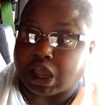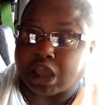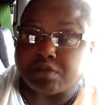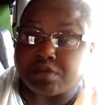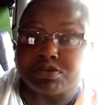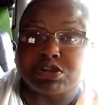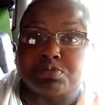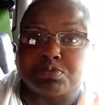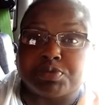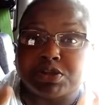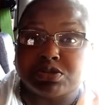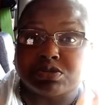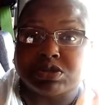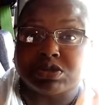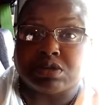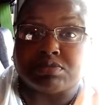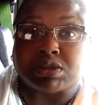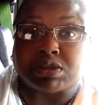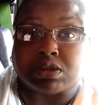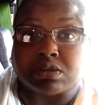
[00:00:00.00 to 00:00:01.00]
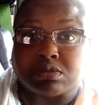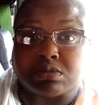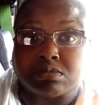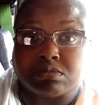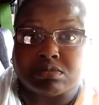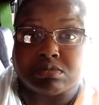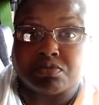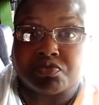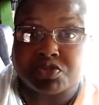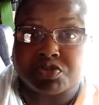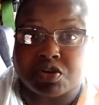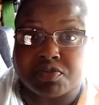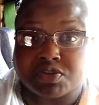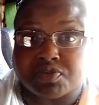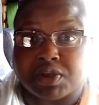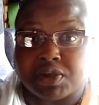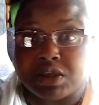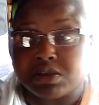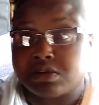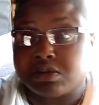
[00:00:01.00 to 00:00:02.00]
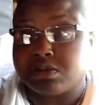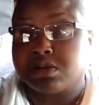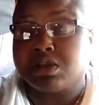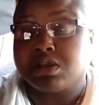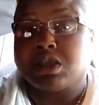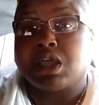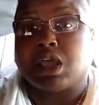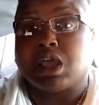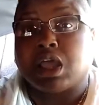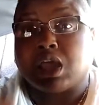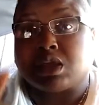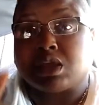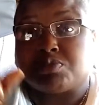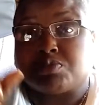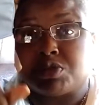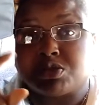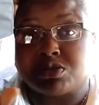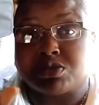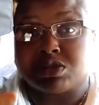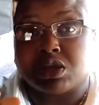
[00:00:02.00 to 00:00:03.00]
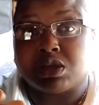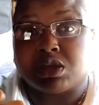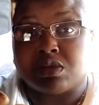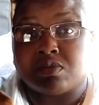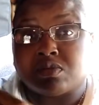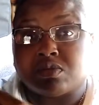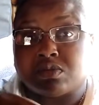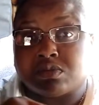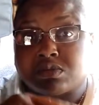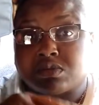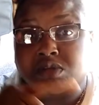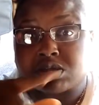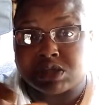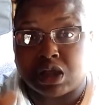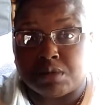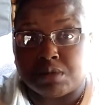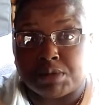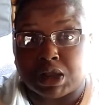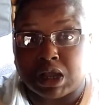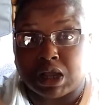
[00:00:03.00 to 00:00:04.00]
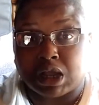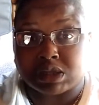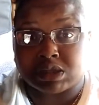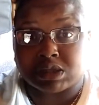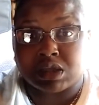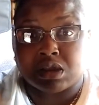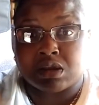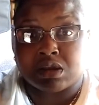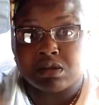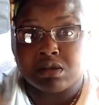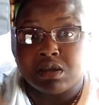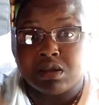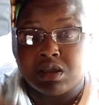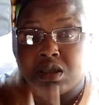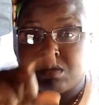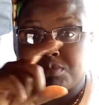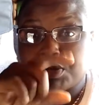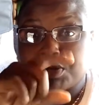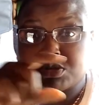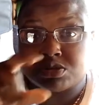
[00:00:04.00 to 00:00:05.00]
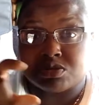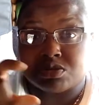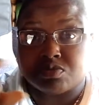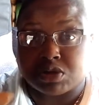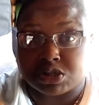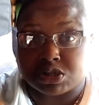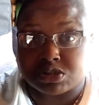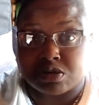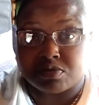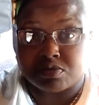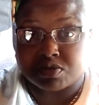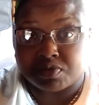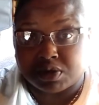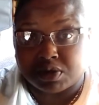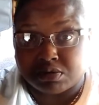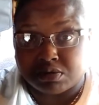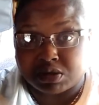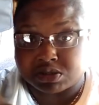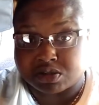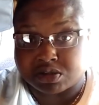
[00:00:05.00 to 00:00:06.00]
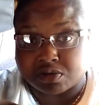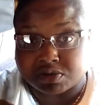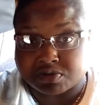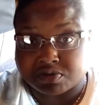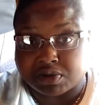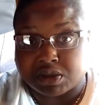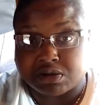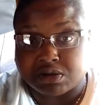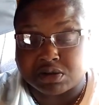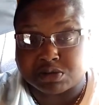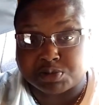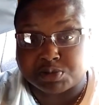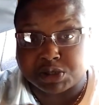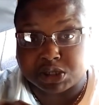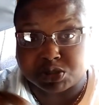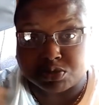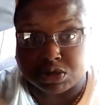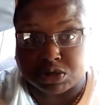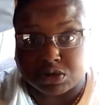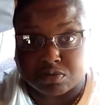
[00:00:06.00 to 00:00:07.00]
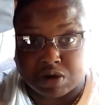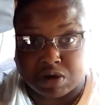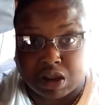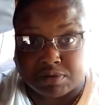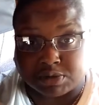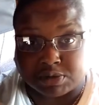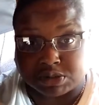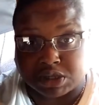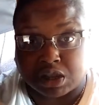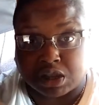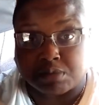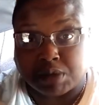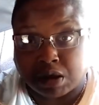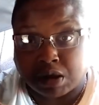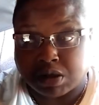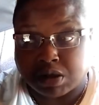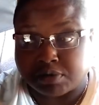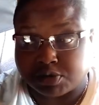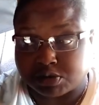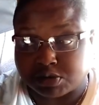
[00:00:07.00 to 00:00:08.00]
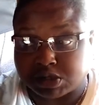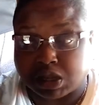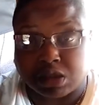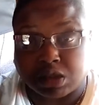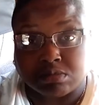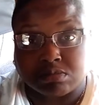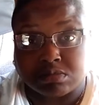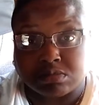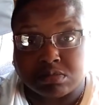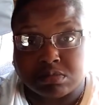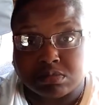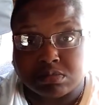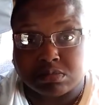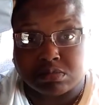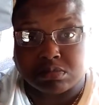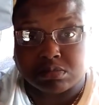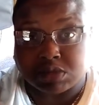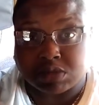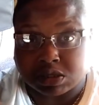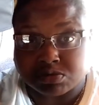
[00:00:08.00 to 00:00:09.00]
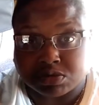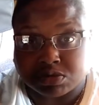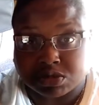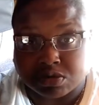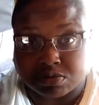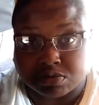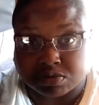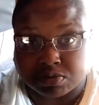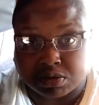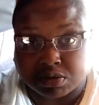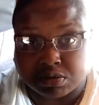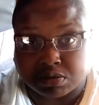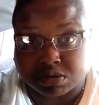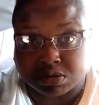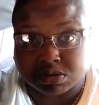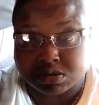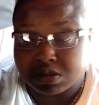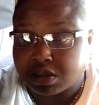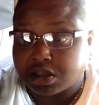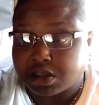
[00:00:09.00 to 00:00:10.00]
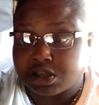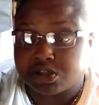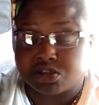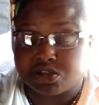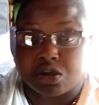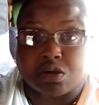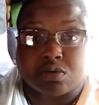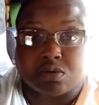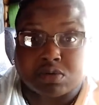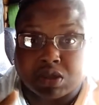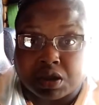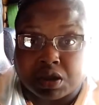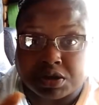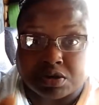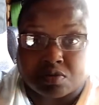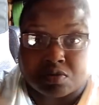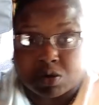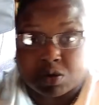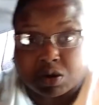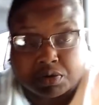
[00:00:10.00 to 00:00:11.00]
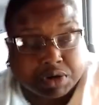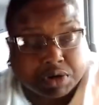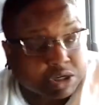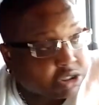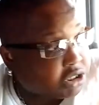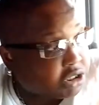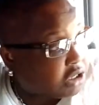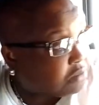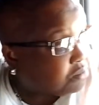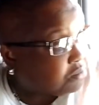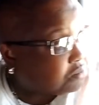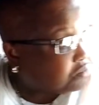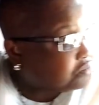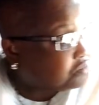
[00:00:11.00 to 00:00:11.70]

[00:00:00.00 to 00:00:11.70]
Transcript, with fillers: I even took pictures of the service failure, pictures of the time I got there, pictures of what a service failure is. Service failure is because you didn't arrive on time. I arrived on time. That's what a service failure is. So y'all need to work on that shit.